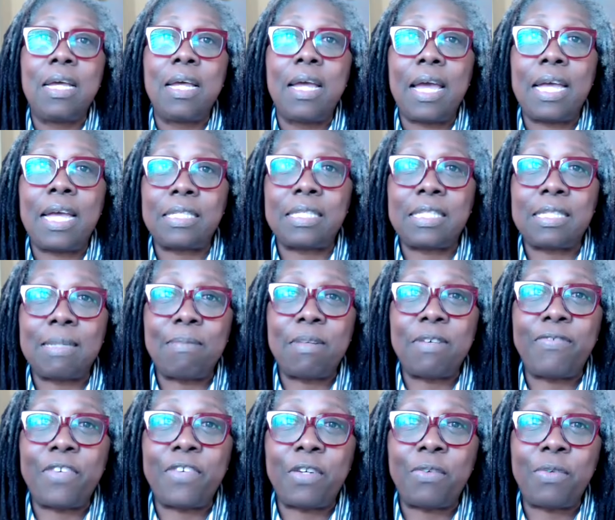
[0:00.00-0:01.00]
As some
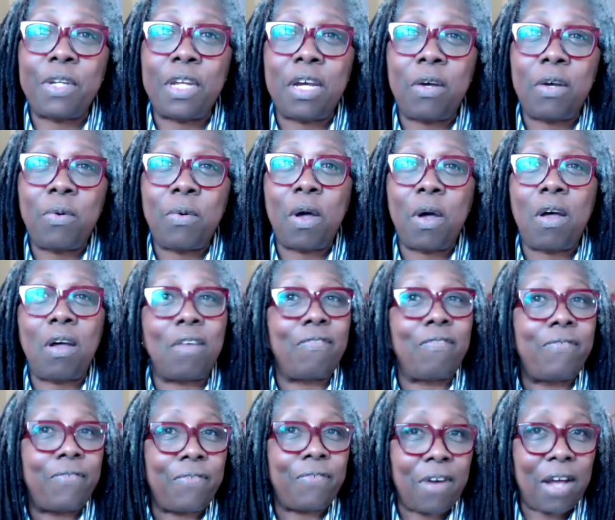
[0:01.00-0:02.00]
of you know, on
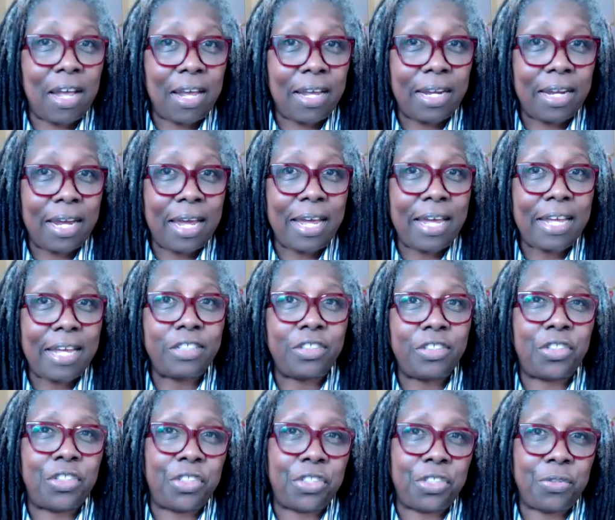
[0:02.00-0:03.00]
Friday,
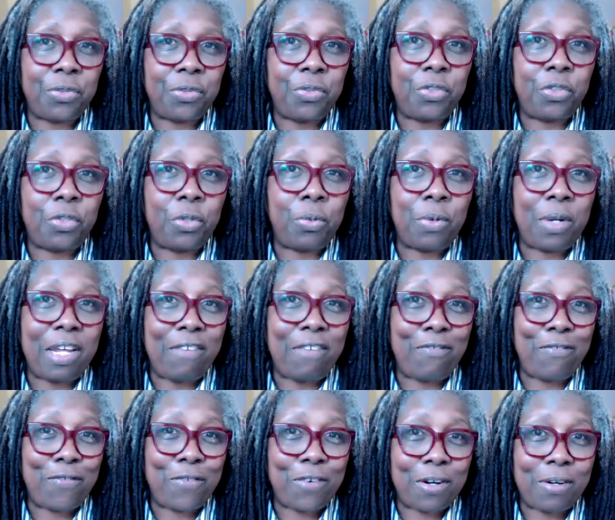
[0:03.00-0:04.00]
June
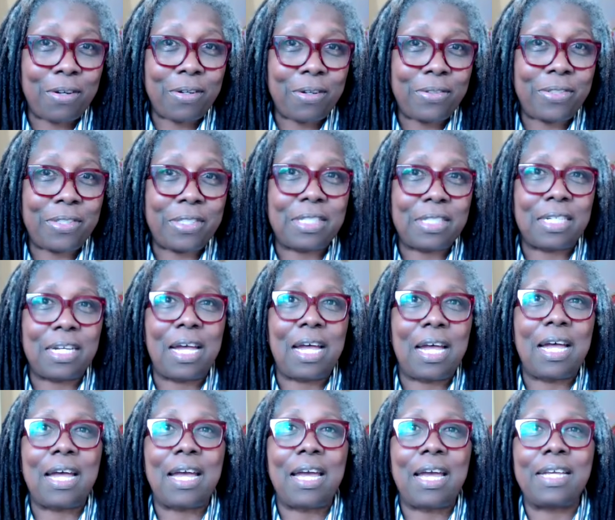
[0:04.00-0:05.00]
21st,
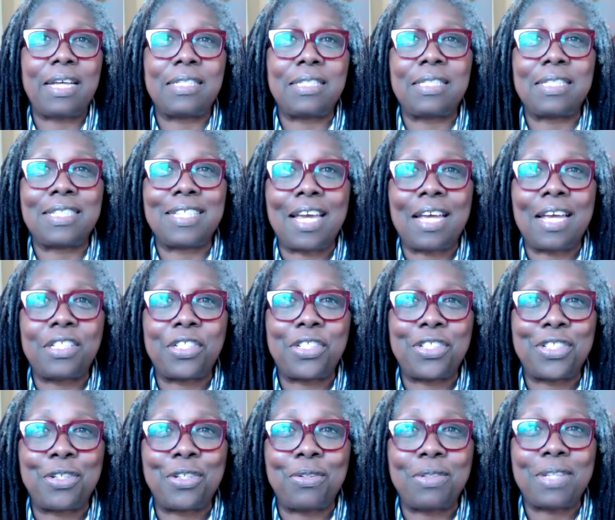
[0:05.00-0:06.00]
I
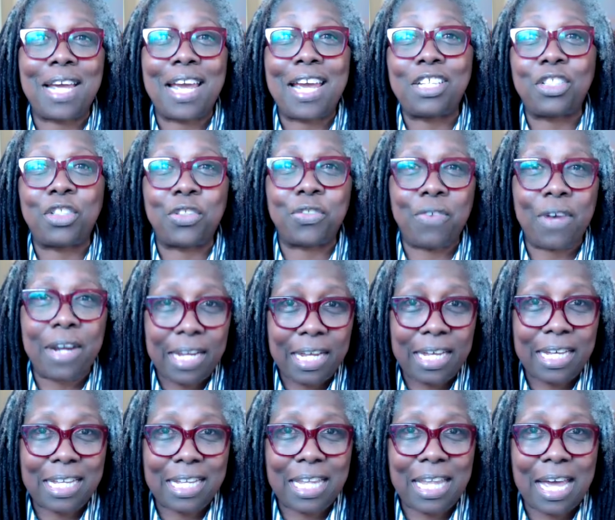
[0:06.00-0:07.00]
scheduled a
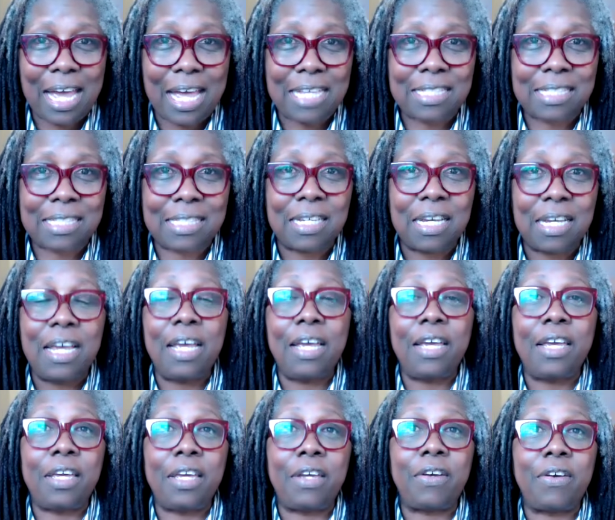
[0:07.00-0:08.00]
training class
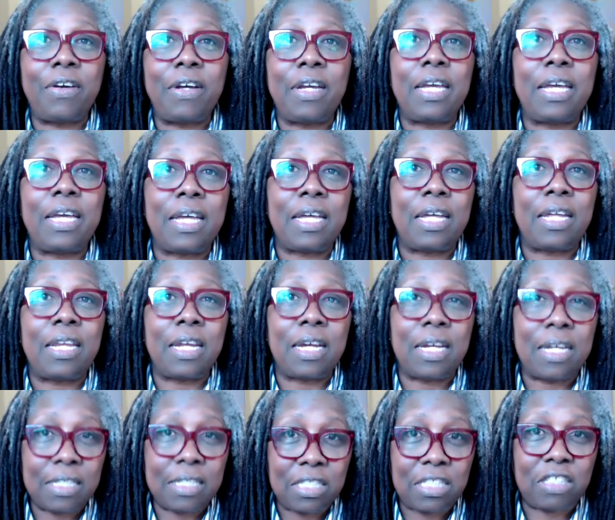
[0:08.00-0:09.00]
here in
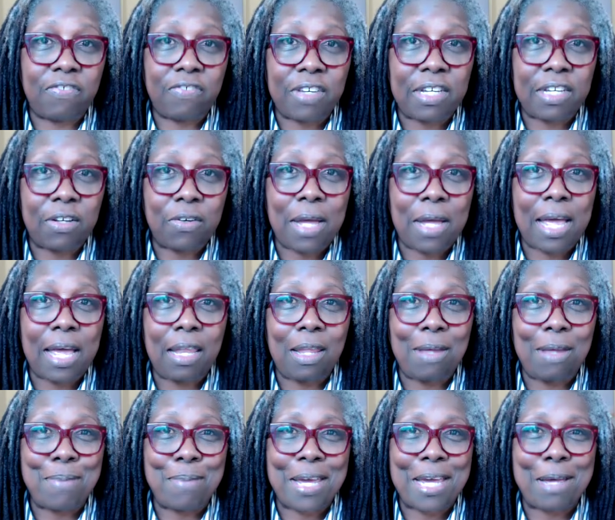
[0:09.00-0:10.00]
Huntsville,
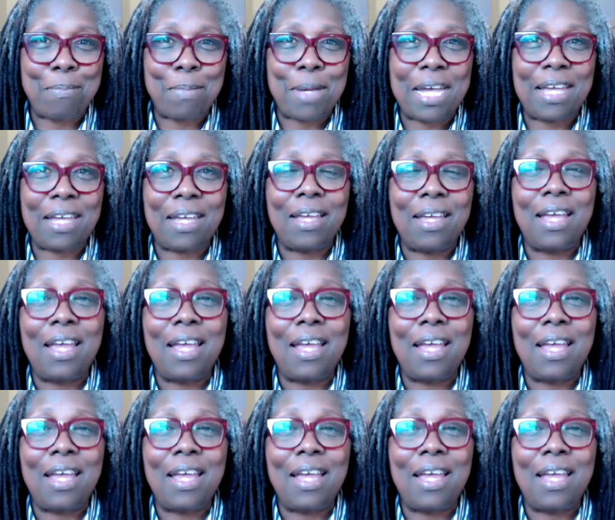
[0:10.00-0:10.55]
Alabama